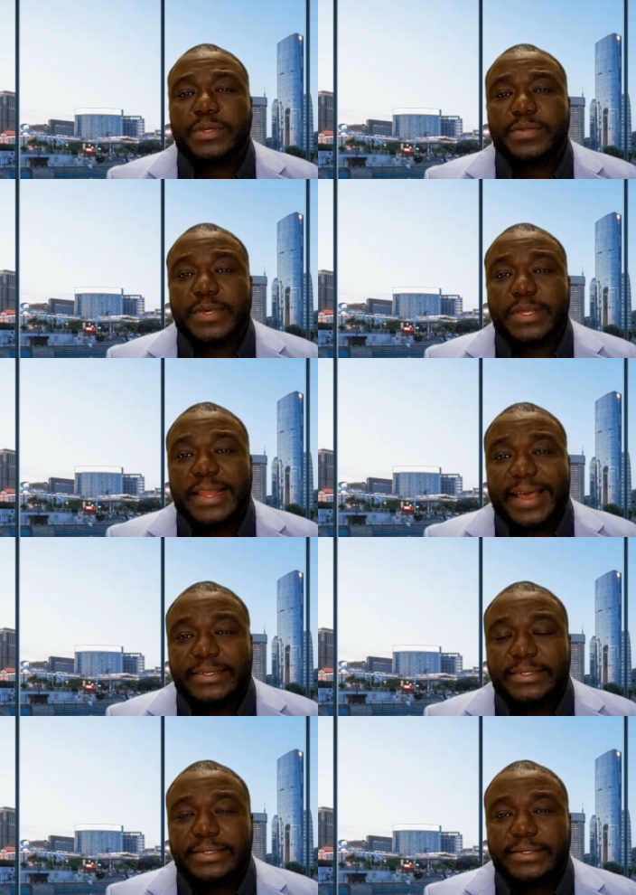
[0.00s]

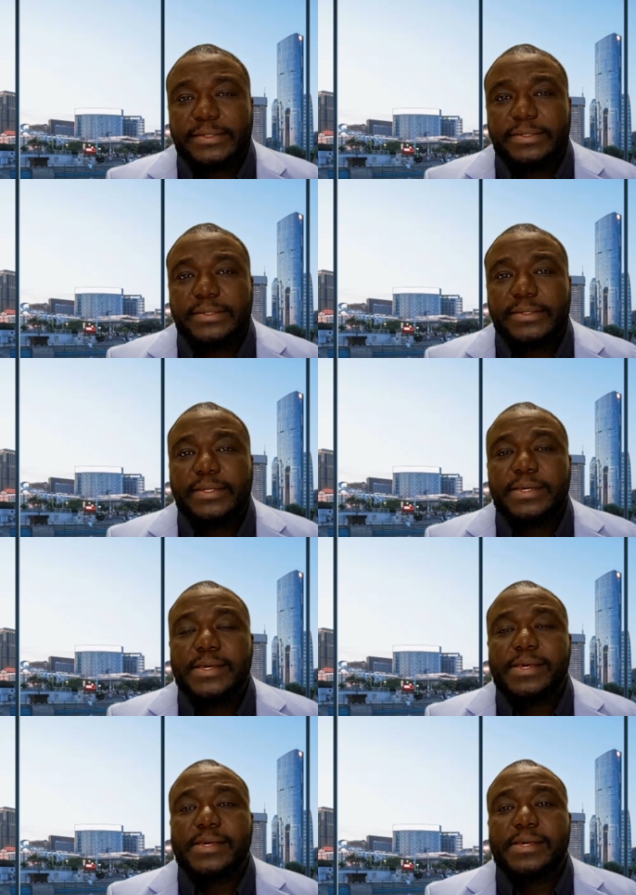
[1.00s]
select.
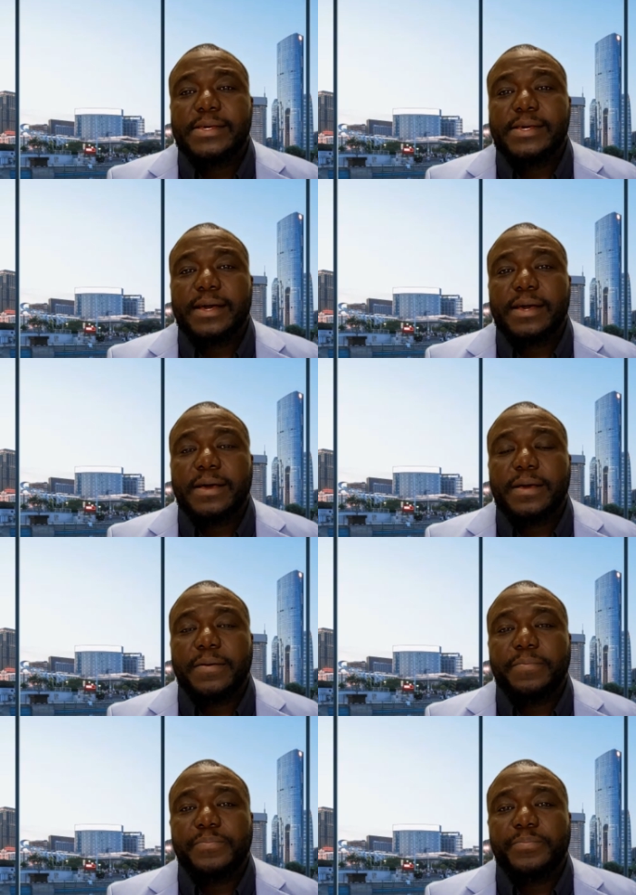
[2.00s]

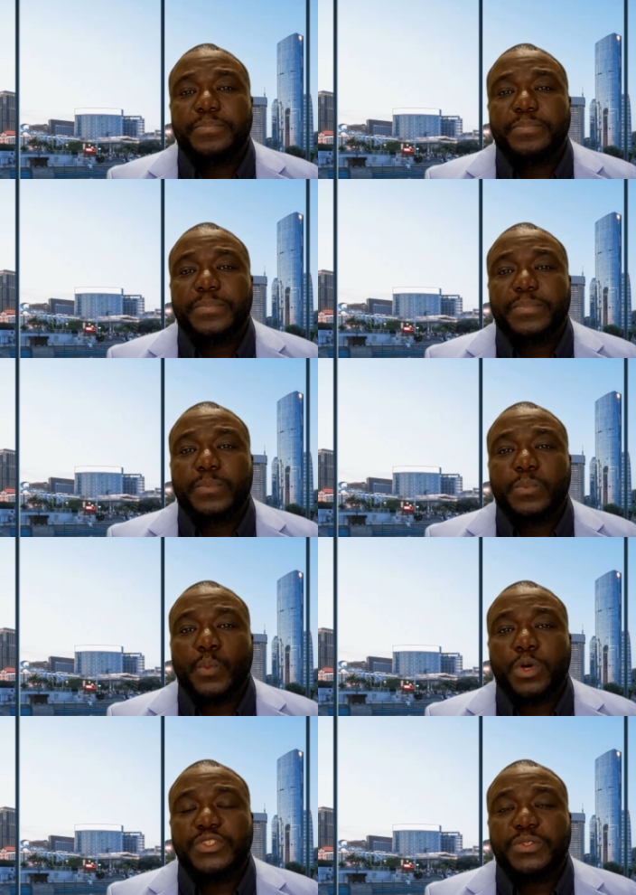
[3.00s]
Um,
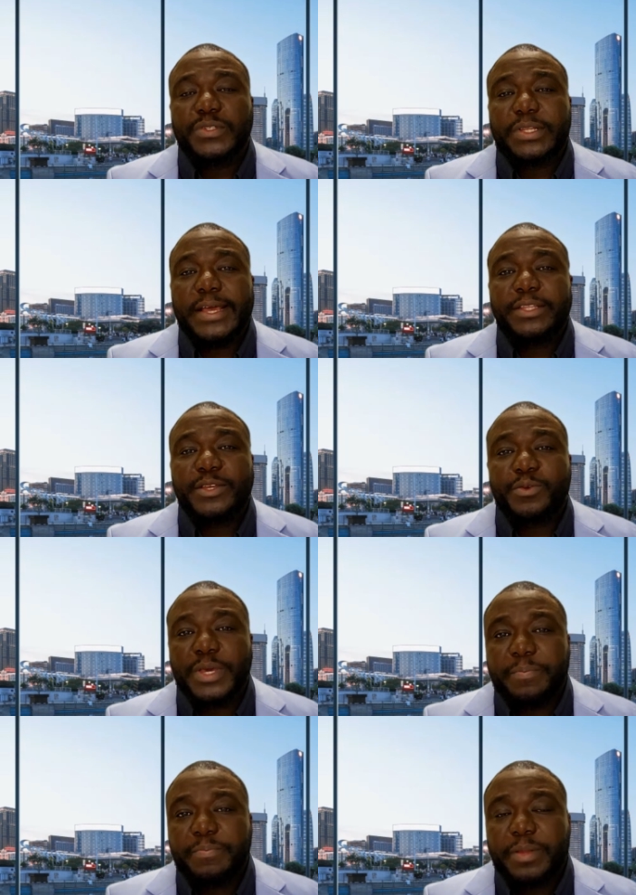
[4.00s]
once you select, then you
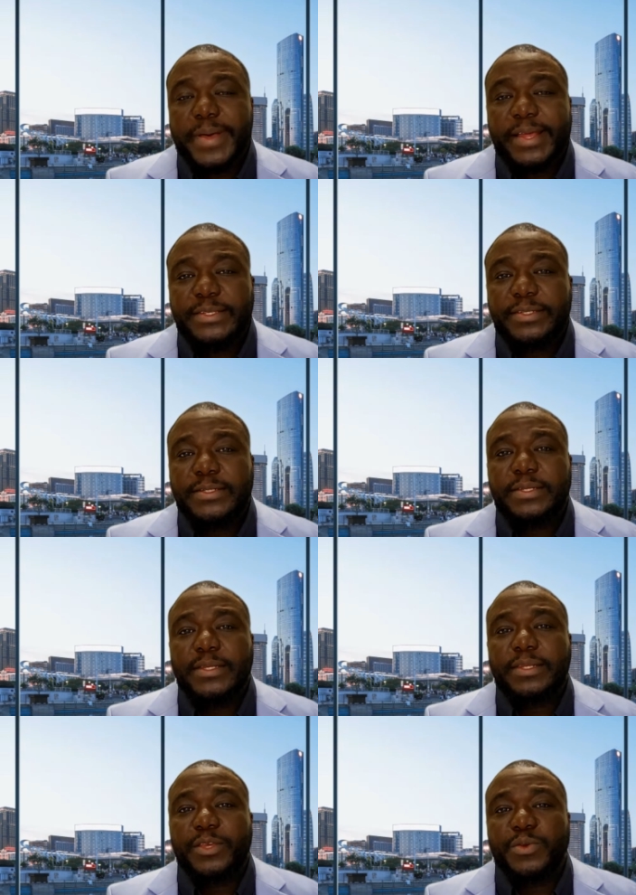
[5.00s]
implement,
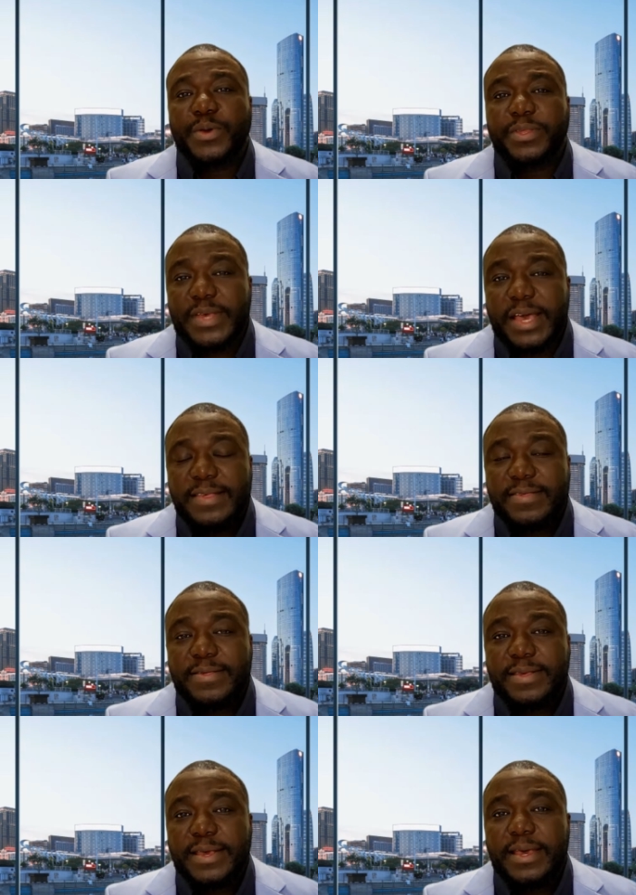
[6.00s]
and then you
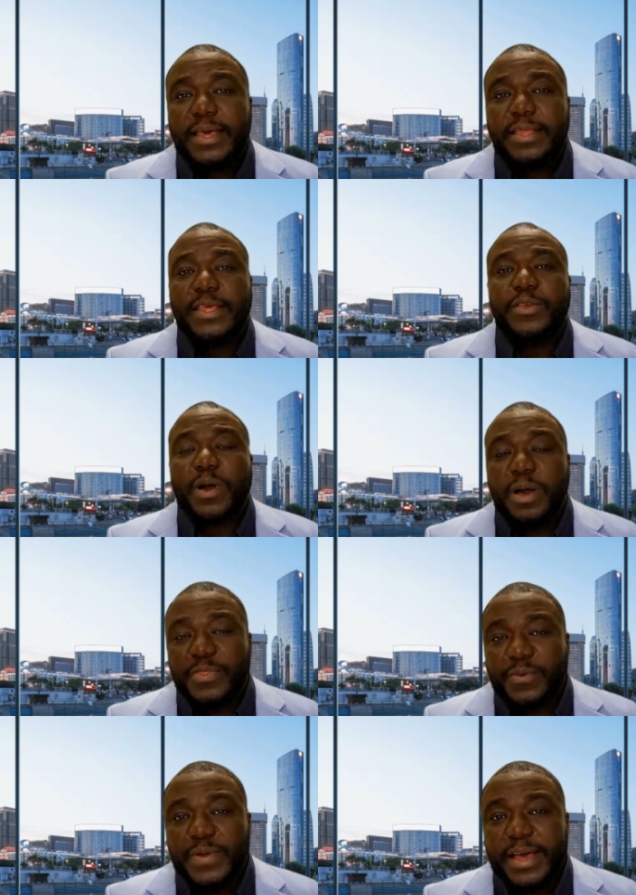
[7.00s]
assess, then you
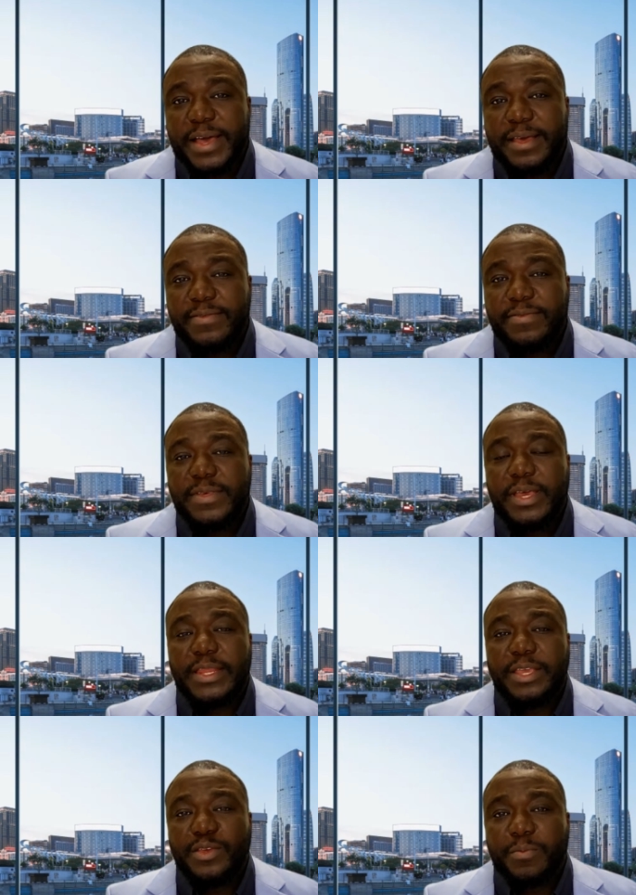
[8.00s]
authorize,
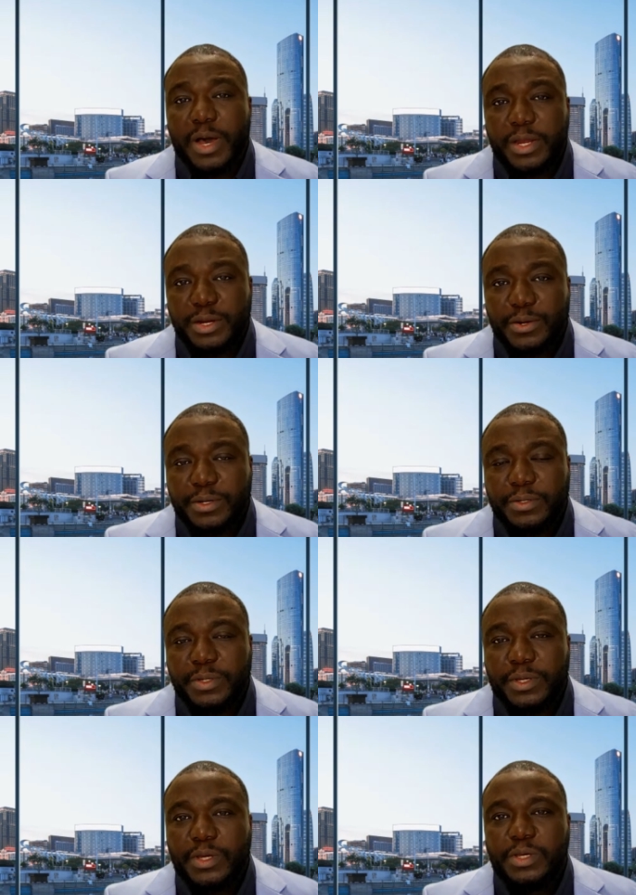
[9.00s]
then you monitor.
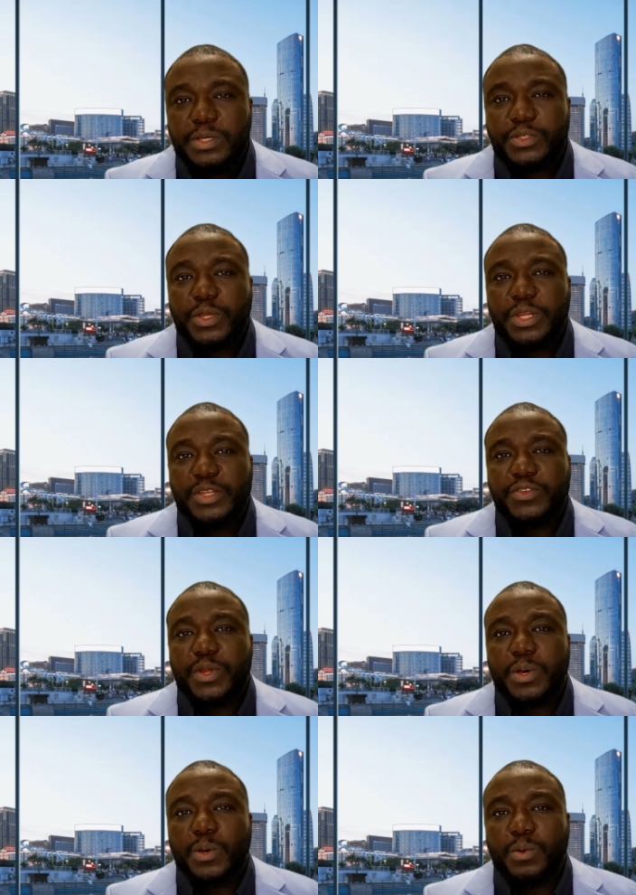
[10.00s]
So you need to
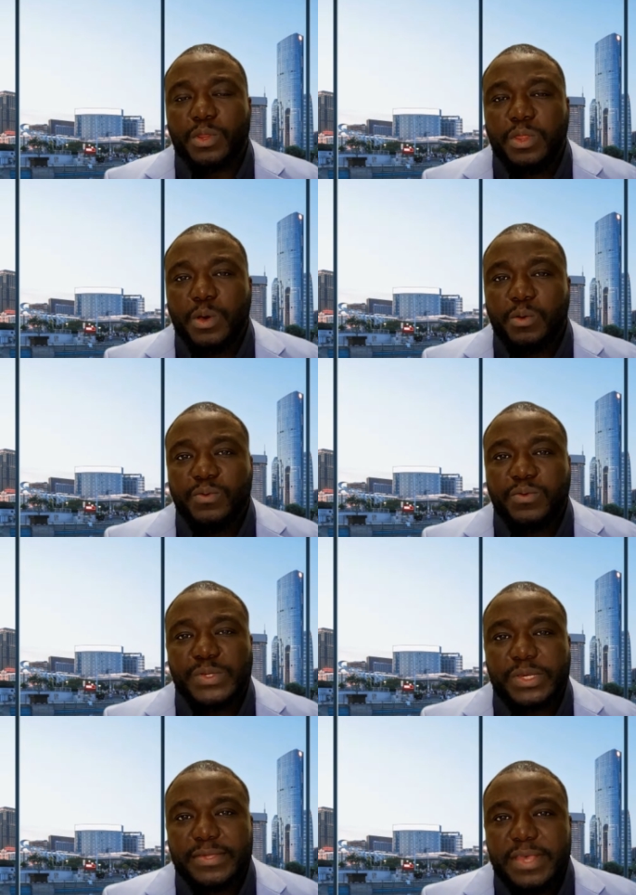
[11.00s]
know
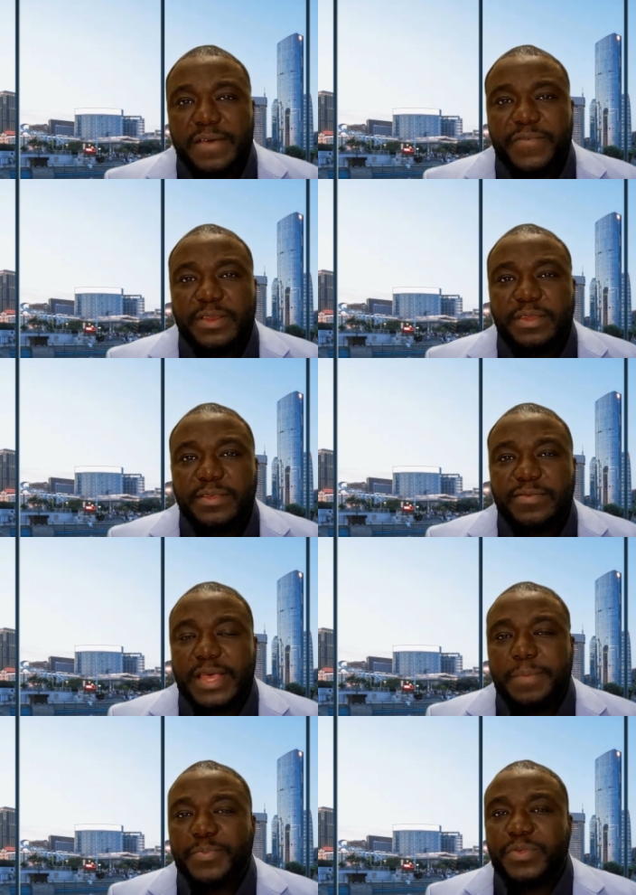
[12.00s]
those seven
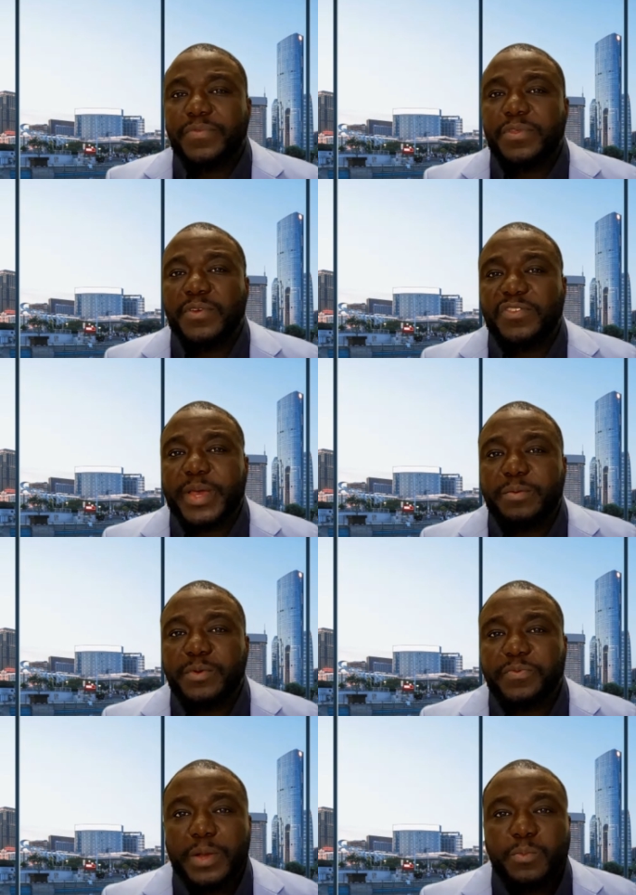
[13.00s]
steps of the risk
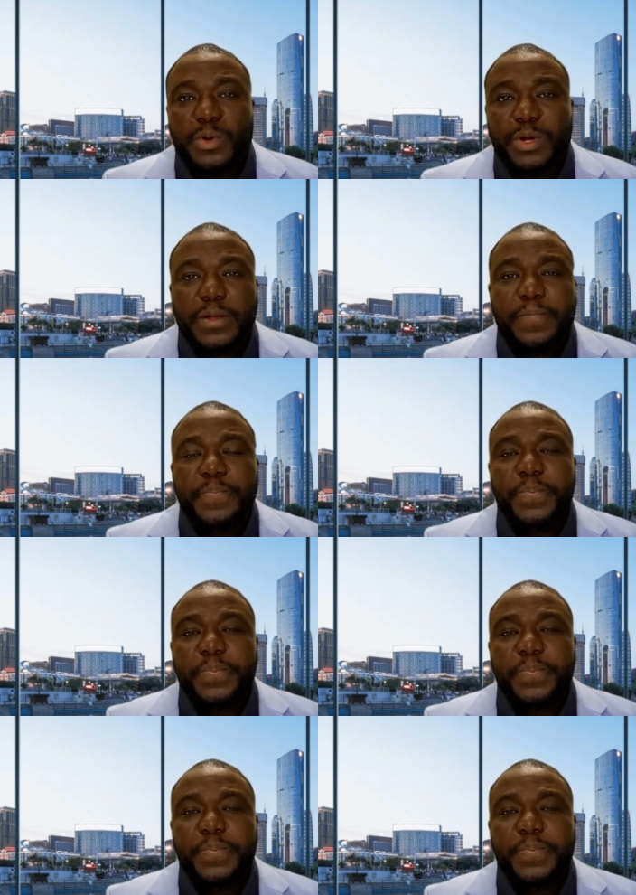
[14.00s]
management framework